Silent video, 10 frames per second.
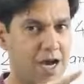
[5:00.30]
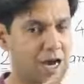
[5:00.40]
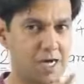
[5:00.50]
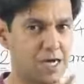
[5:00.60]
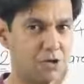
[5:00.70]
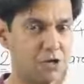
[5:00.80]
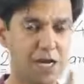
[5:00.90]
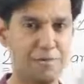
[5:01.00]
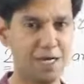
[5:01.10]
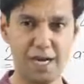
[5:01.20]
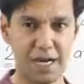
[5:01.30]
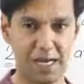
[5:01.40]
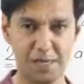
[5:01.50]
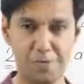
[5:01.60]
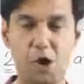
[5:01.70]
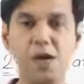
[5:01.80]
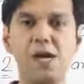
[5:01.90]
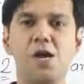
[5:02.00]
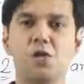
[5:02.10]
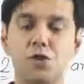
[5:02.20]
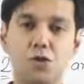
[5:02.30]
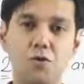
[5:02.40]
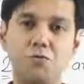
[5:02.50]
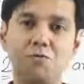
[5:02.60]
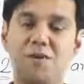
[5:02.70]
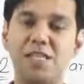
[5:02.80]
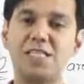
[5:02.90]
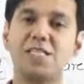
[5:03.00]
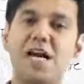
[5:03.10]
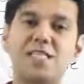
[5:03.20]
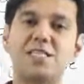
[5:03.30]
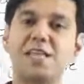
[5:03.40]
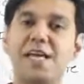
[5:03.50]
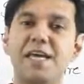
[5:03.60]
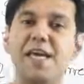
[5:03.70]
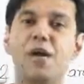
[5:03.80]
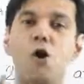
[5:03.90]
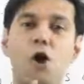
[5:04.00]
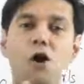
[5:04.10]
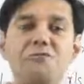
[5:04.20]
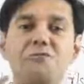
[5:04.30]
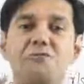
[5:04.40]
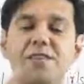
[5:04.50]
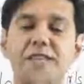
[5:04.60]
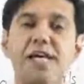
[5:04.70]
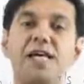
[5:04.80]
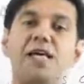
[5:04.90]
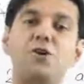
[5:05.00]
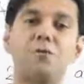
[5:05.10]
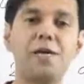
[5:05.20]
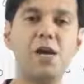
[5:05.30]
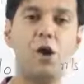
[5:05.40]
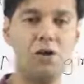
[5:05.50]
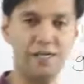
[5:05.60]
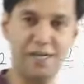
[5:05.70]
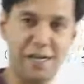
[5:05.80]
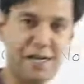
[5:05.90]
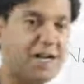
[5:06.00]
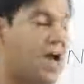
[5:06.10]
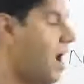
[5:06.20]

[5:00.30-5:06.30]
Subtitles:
A girl could come in, another boy. So one starts thinking of they need to be alternate.